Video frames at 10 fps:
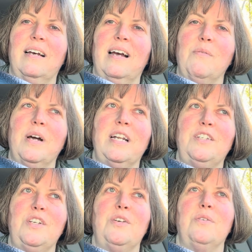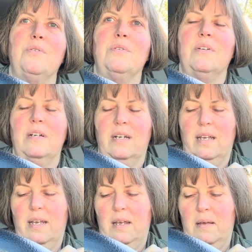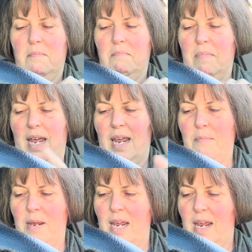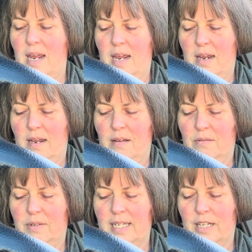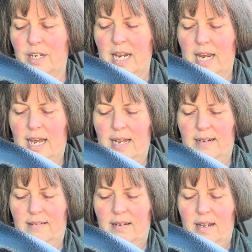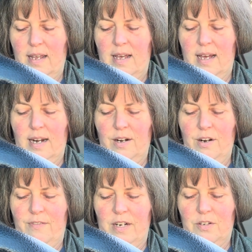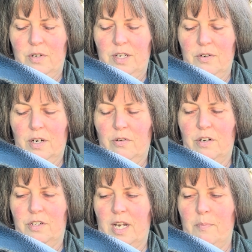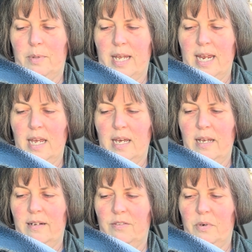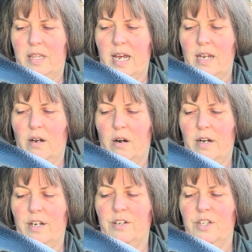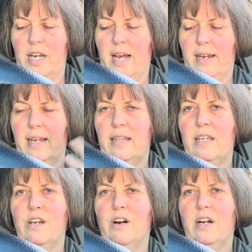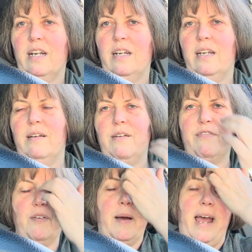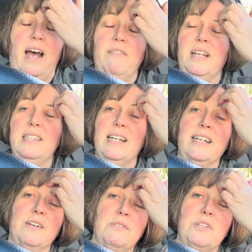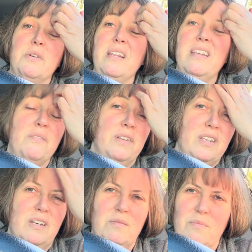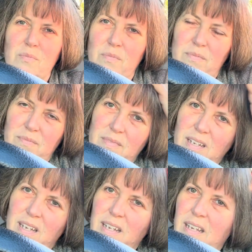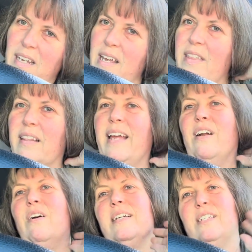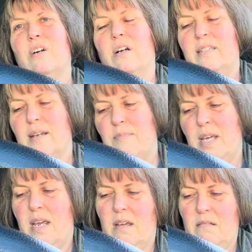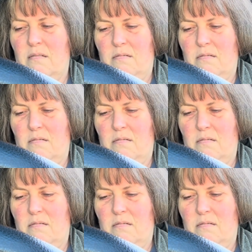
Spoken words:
I want to do maybe, what was I looking at? I don't know if I just want to do a crochet blanket with that yarn. Usually I get the yarn for my advents and I don't do anything with them. And then later I start something.